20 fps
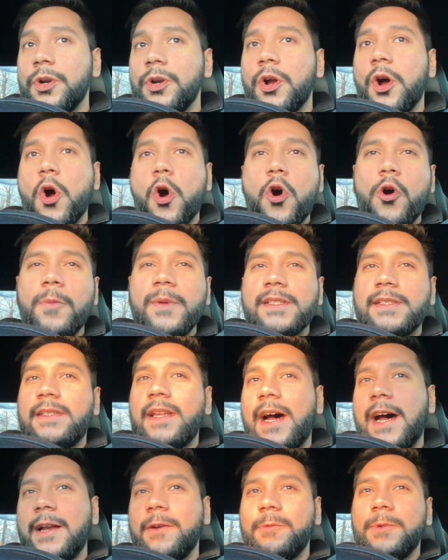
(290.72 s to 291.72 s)
home is
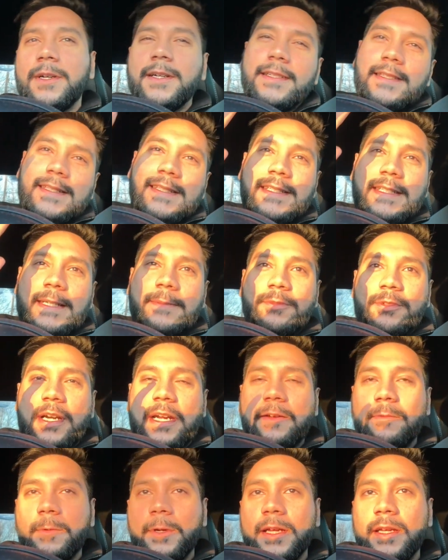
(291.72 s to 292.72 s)
not where it's a steep
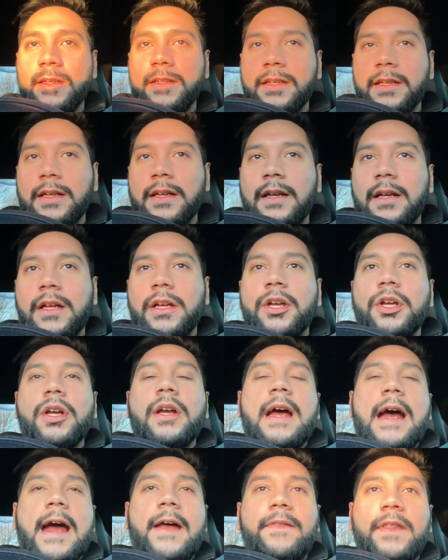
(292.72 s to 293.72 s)
driveway,
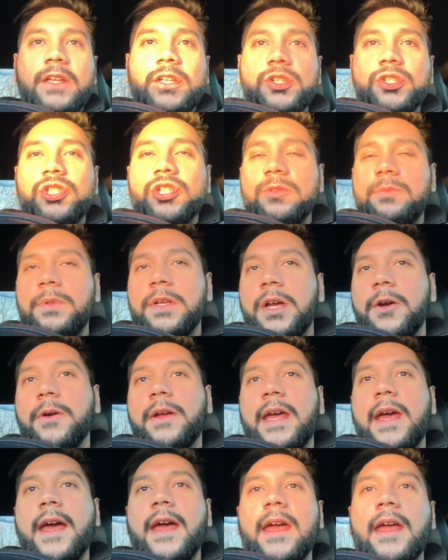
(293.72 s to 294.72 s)
I think you should be
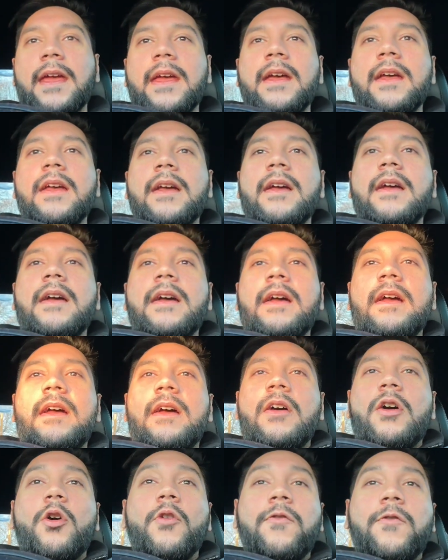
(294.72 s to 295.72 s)
okay.
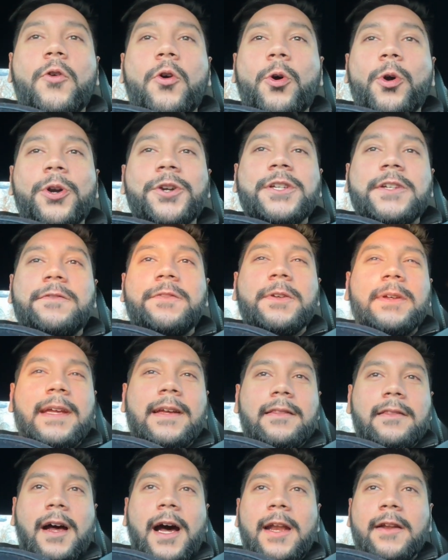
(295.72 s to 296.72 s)
Of course, if you
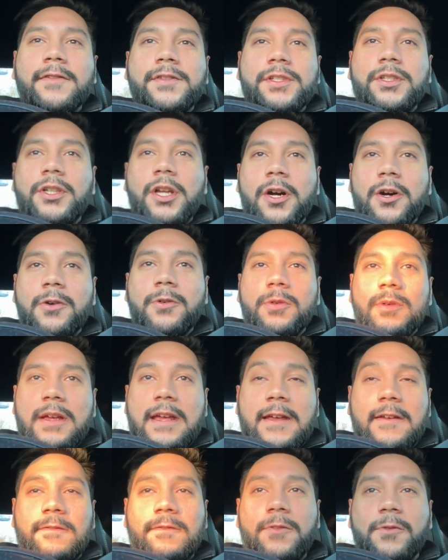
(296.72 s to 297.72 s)
get a lot of snow,
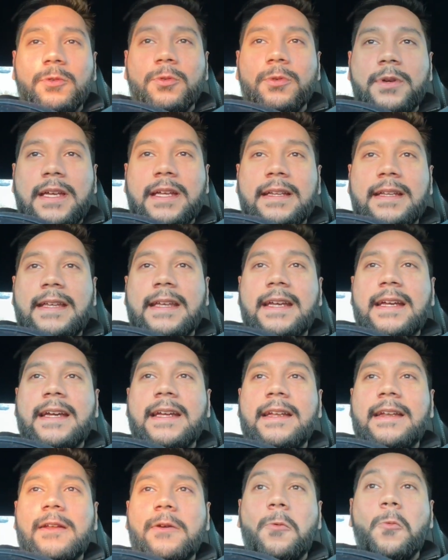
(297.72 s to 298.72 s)
if you can
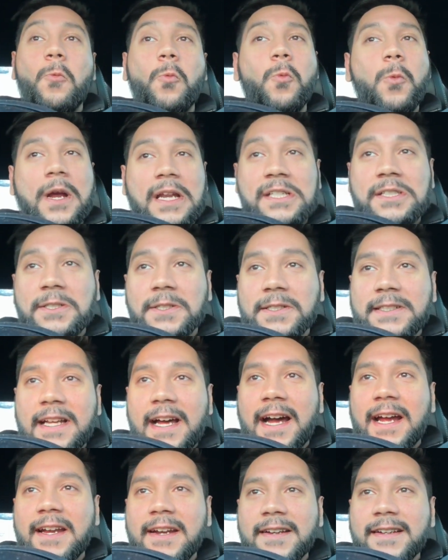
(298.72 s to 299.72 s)
get winter
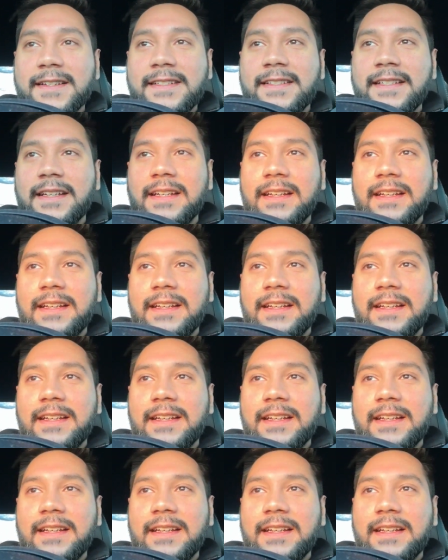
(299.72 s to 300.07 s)
tires,